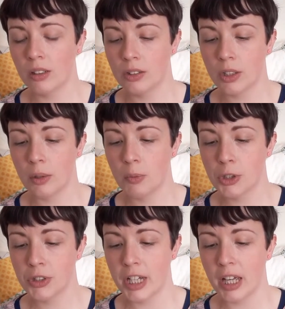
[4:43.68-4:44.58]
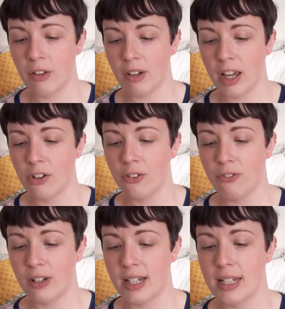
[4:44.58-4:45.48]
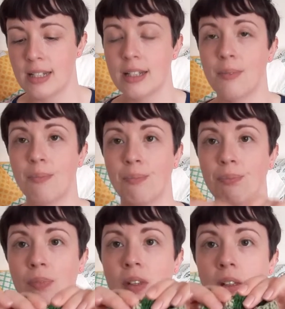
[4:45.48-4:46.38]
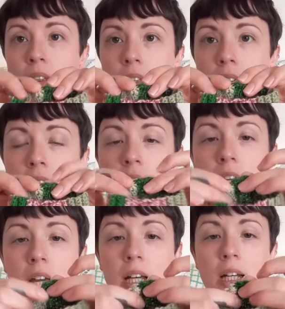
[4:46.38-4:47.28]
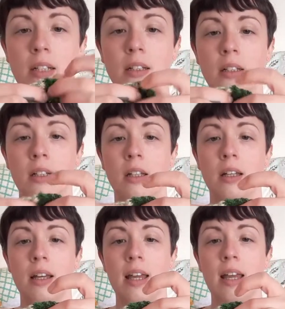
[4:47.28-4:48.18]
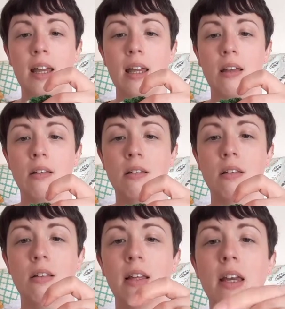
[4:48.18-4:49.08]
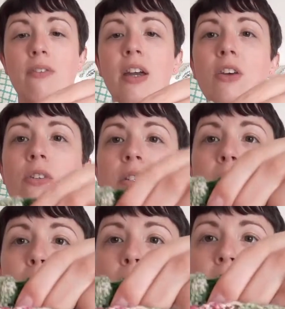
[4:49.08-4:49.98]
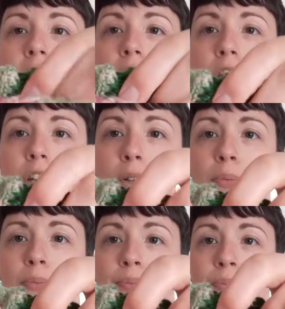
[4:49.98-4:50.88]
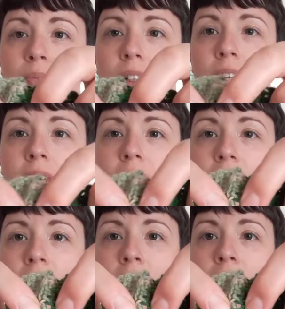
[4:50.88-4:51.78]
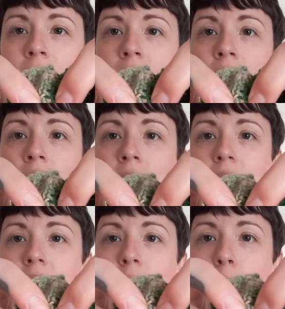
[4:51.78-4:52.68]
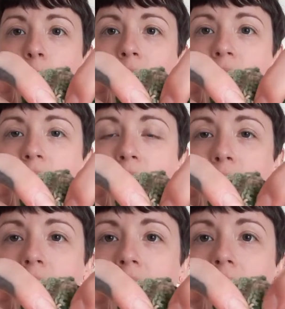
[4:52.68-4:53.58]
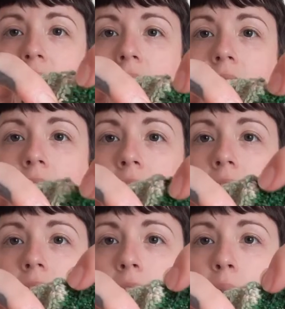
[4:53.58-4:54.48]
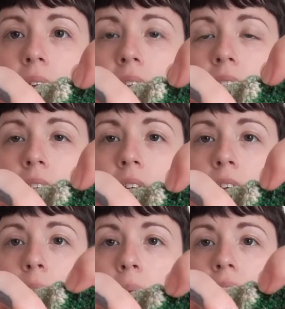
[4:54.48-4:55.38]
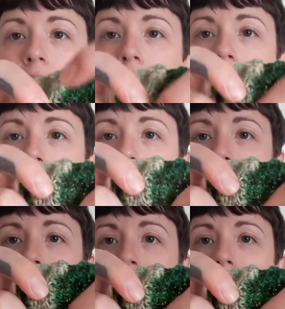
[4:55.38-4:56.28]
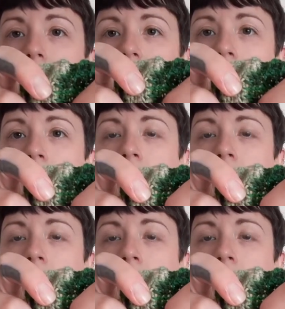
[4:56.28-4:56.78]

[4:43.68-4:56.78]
So I'm wondering if I could find the yarn, like if I could separate the two, like there, snip one of these threads, and then I could sew the end in up here and down here,